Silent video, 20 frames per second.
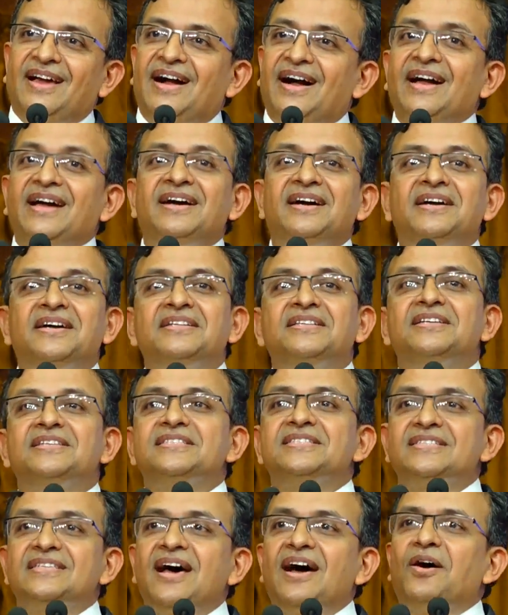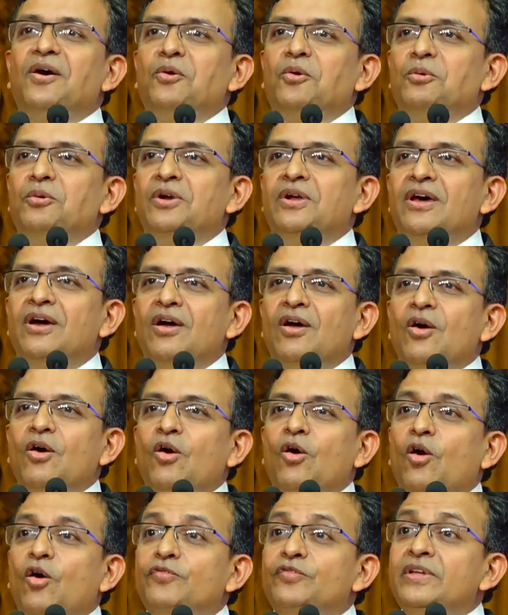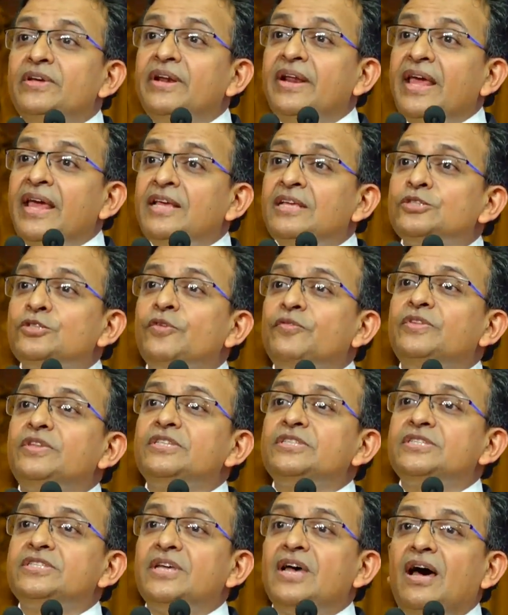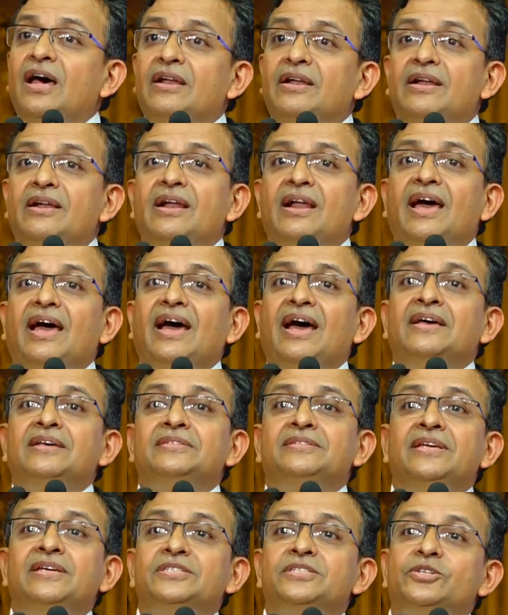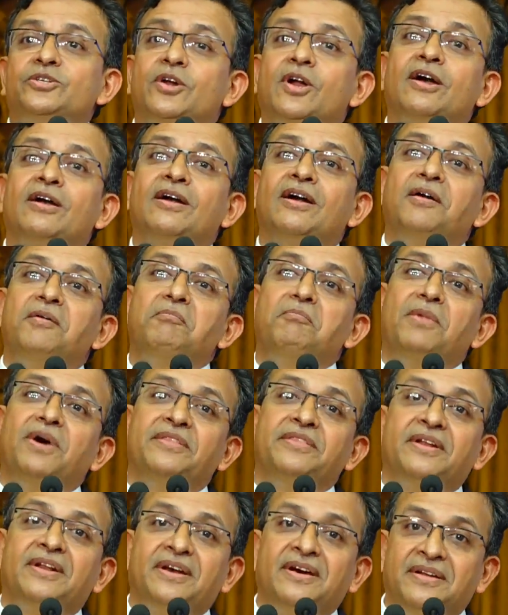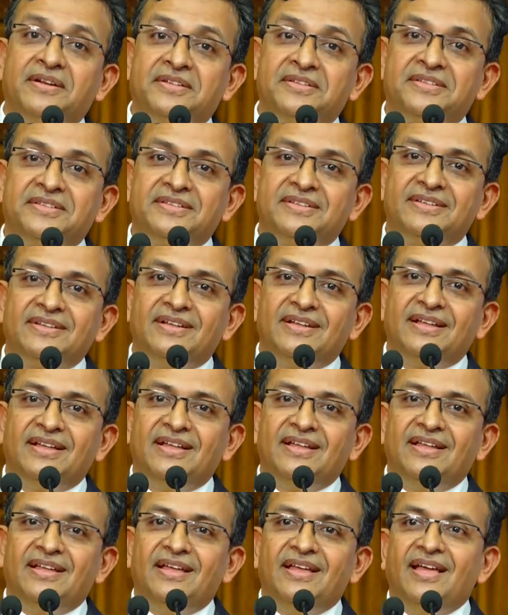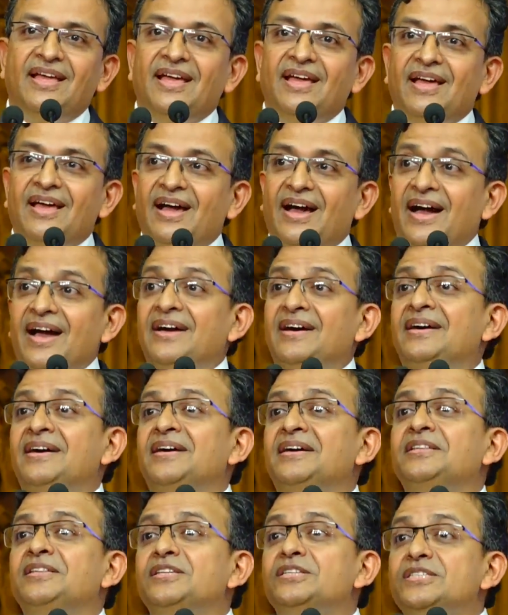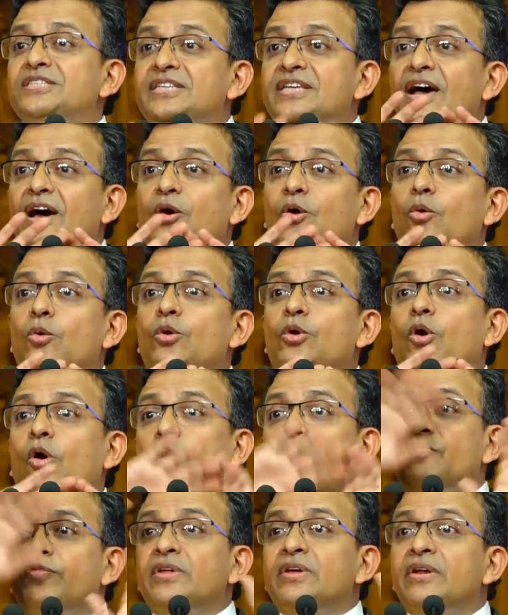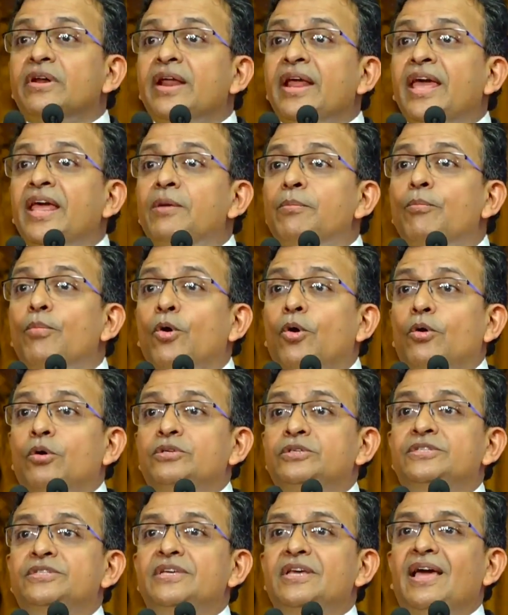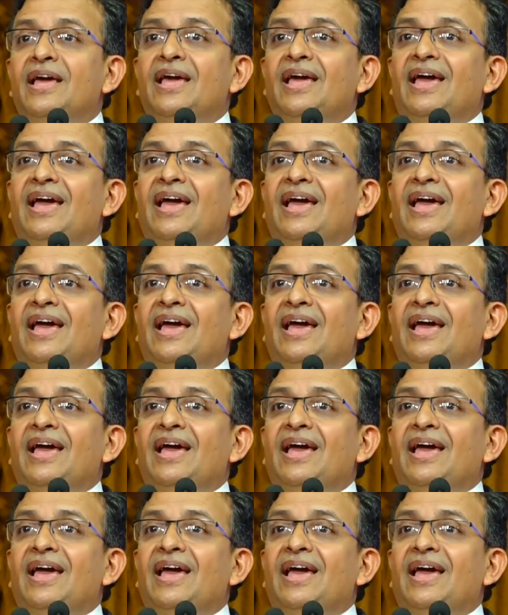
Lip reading: I heard the sound of the rays of the sun as they struck Mother Earth. I heard the sound of the rainbows